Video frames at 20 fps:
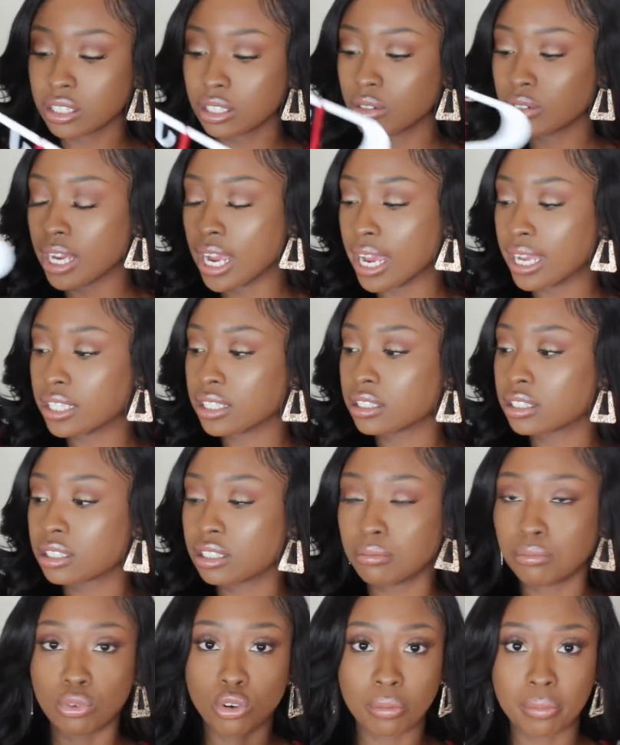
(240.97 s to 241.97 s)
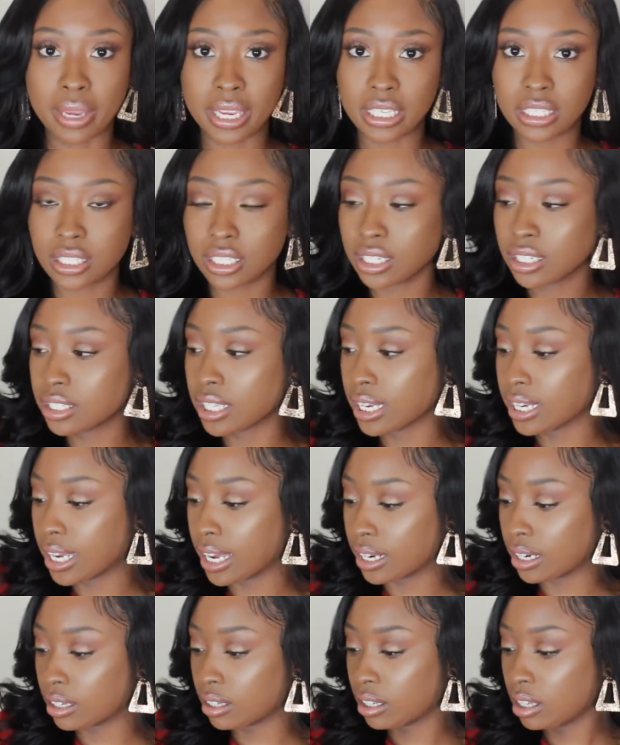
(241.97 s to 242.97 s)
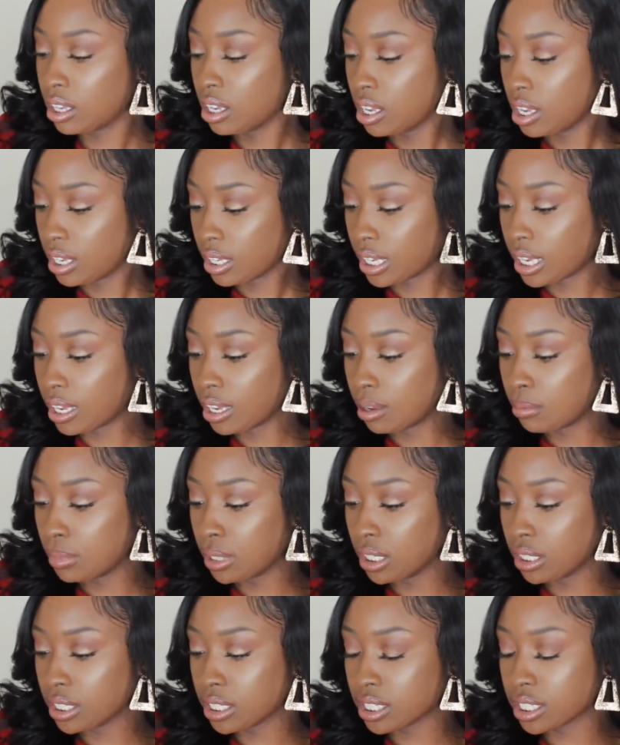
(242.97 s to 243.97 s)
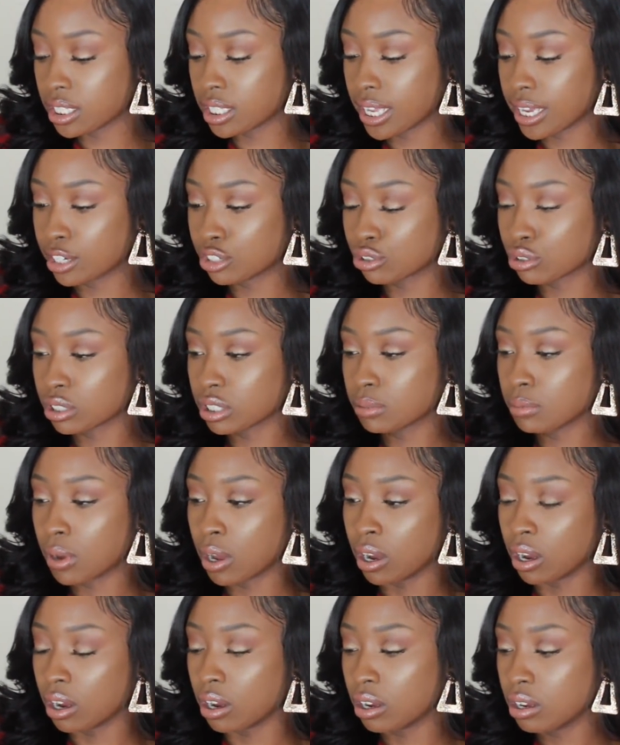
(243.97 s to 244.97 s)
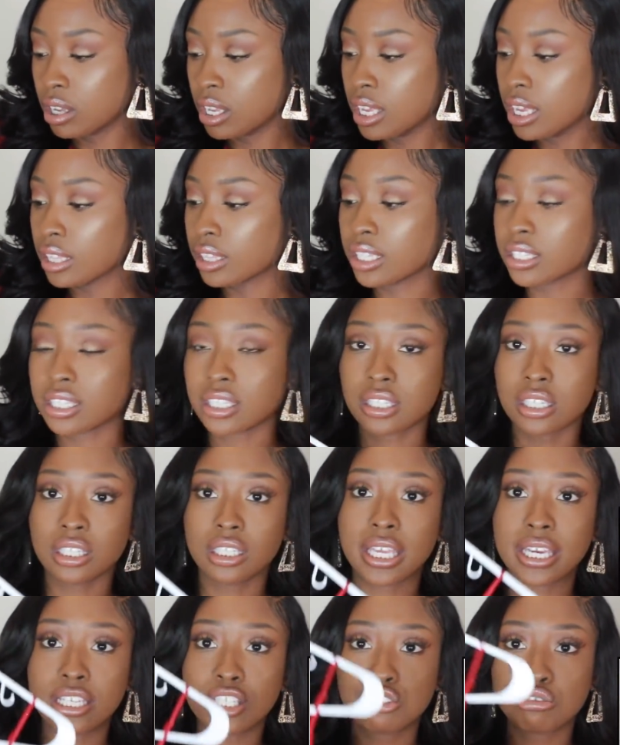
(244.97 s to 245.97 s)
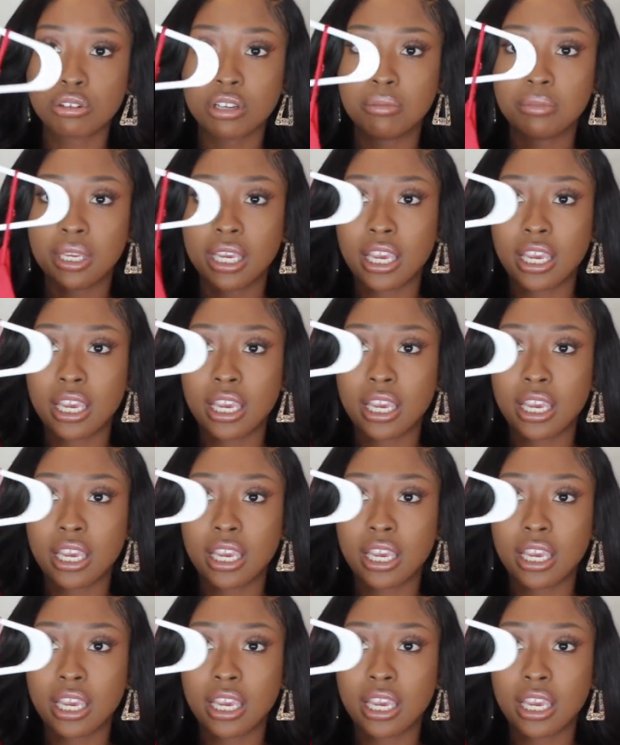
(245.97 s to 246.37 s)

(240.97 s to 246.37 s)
also got some more basics. I got a cami. This is an extra small. This is a lace trim